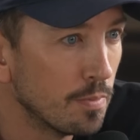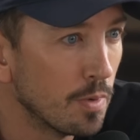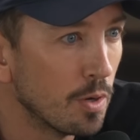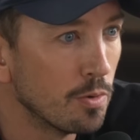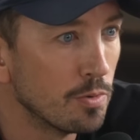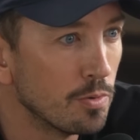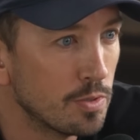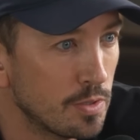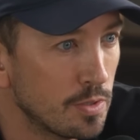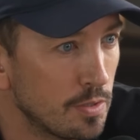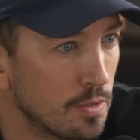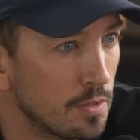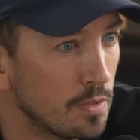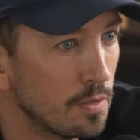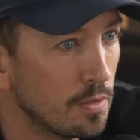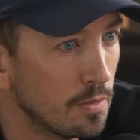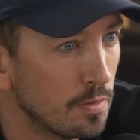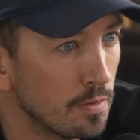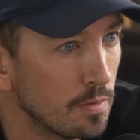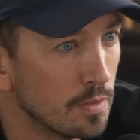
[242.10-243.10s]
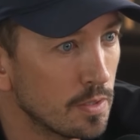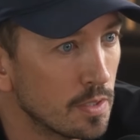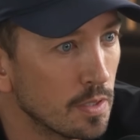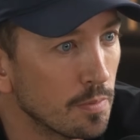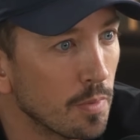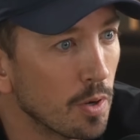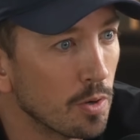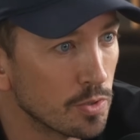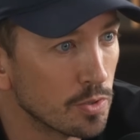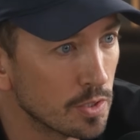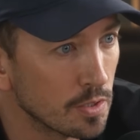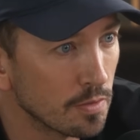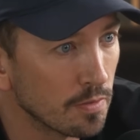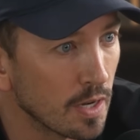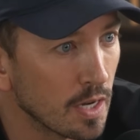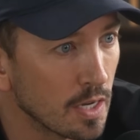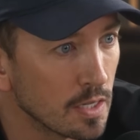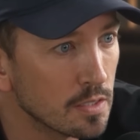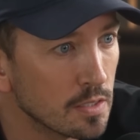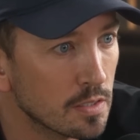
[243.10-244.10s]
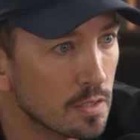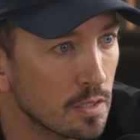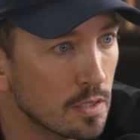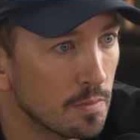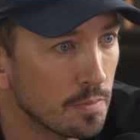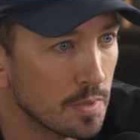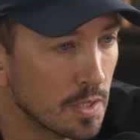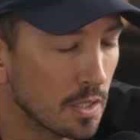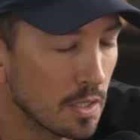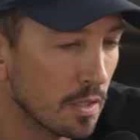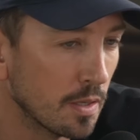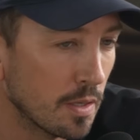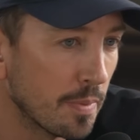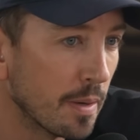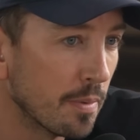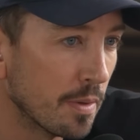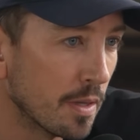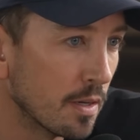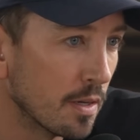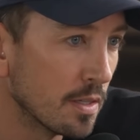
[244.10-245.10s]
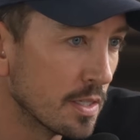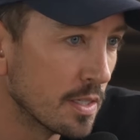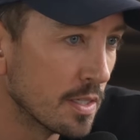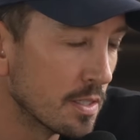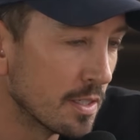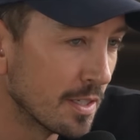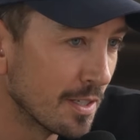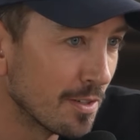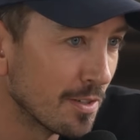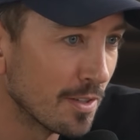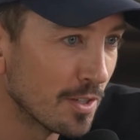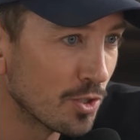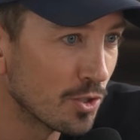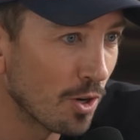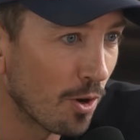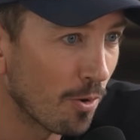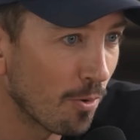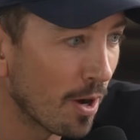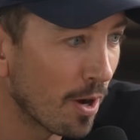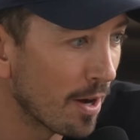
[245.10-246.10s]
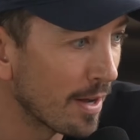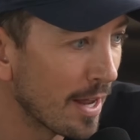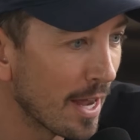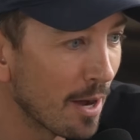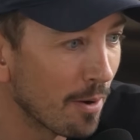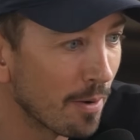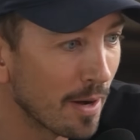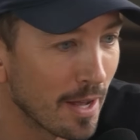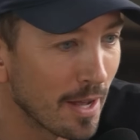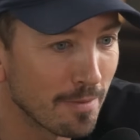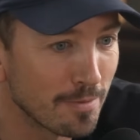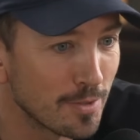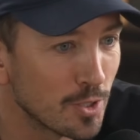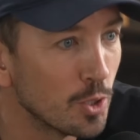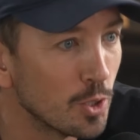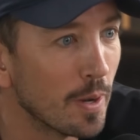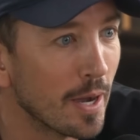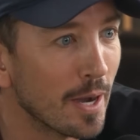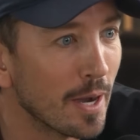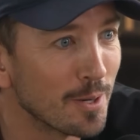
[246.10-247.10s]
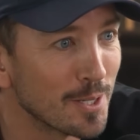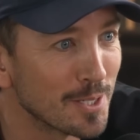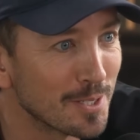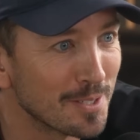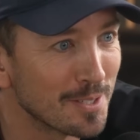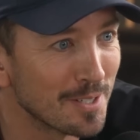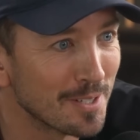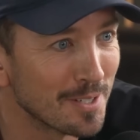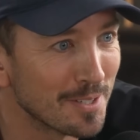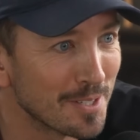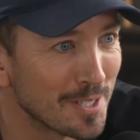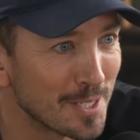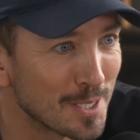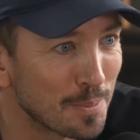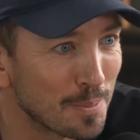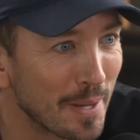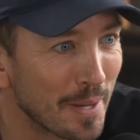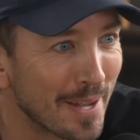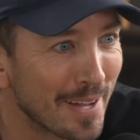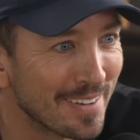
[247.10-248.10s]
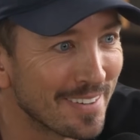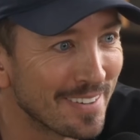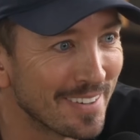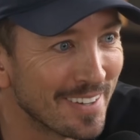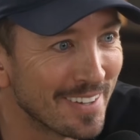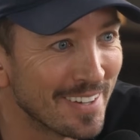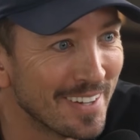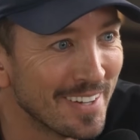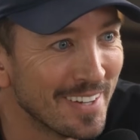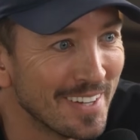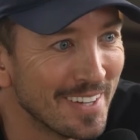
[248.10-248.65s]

most to most of us, particularly people that are listening to this show right now and have two hours to, to spare to